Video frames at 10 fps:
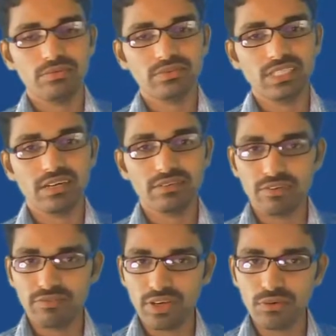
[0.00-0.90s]
the
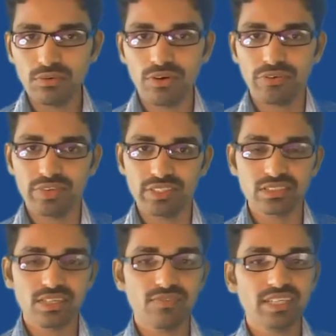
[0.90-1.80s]
wave which is
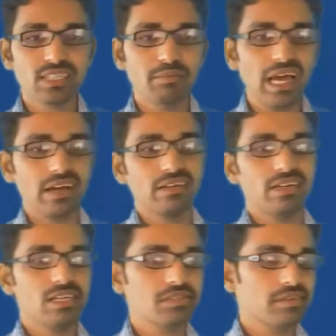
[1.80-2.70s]
reflected back
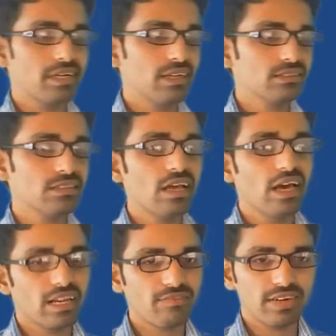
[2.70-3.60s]
is known as
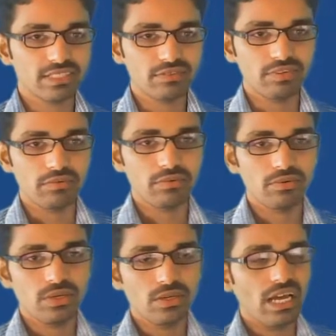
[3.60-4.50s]
reflected wave.
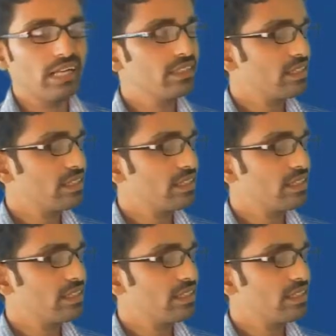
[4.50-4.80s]
And there is a